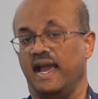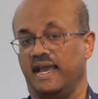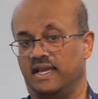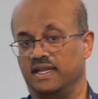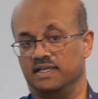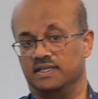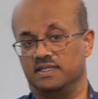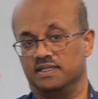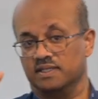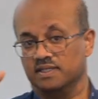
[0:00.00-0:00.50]
I
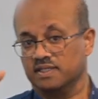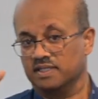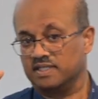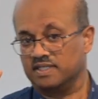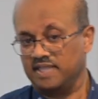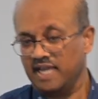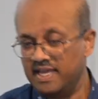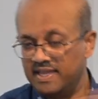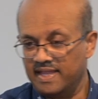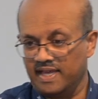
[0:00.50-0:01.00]
can
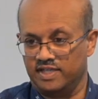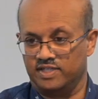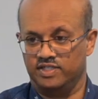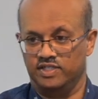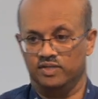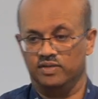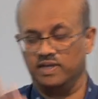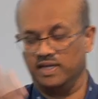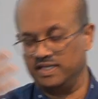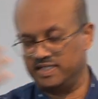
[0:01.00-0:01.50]
say
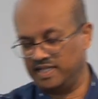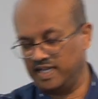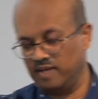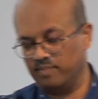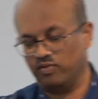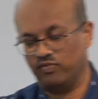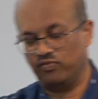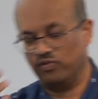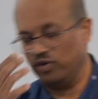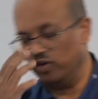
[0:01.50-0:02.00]
that to you, and I
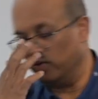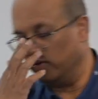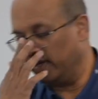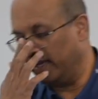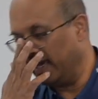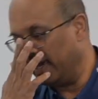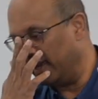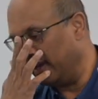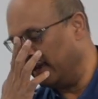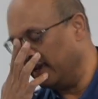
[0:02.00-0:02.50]
said it before
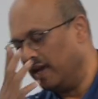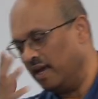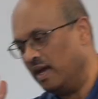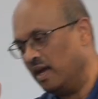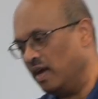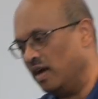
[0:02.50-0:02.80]
you again.